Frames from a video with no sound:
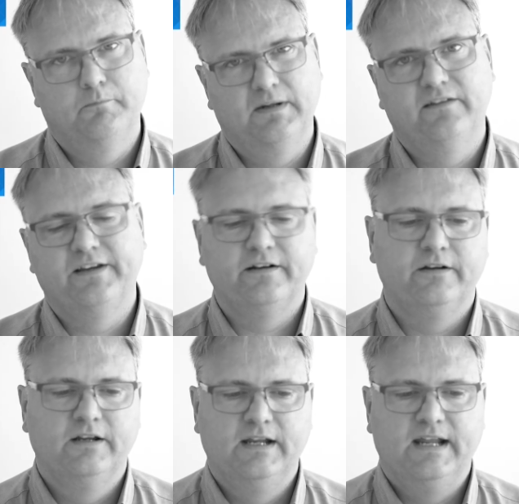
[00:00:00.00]
millisecond,
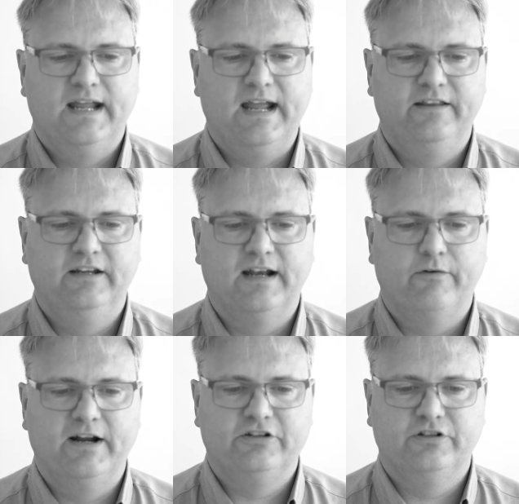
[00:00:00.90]
and the
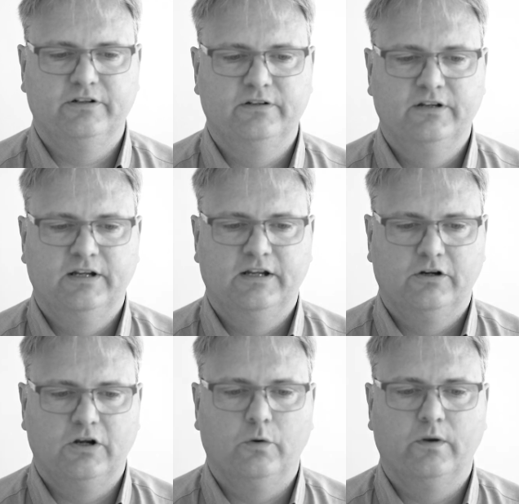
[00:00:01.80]
direction
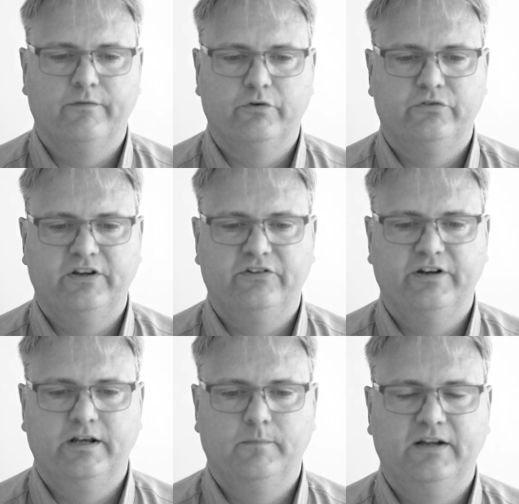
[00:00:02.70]
rotation
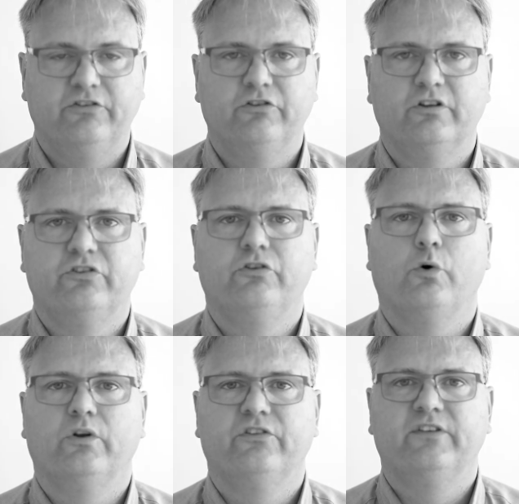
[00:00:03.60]
animation to
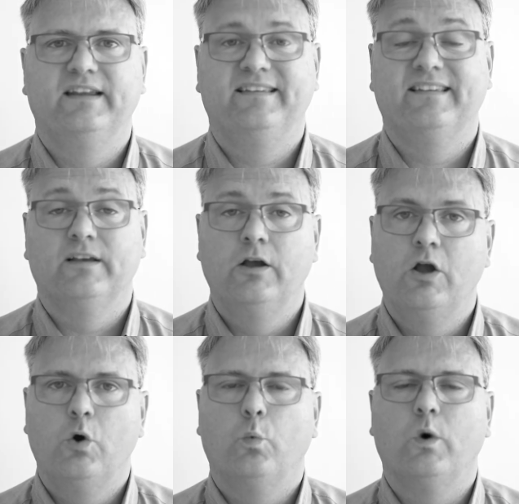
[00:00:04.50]
shortest is
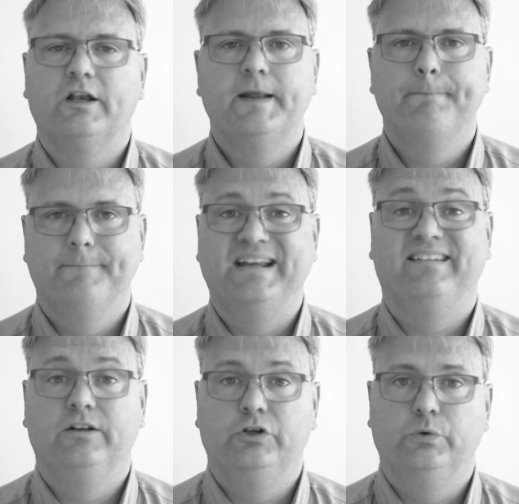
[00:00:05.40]
what
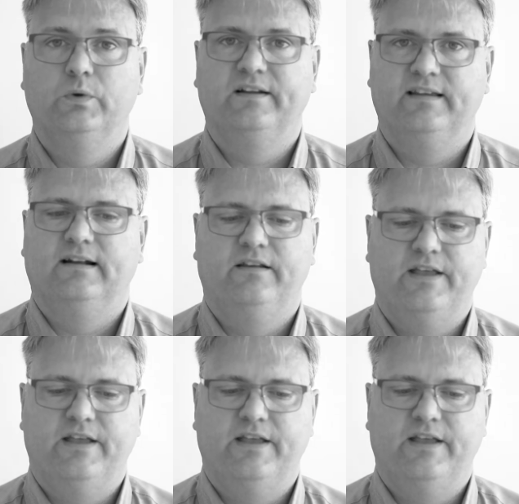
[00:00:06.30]
makes it do exactly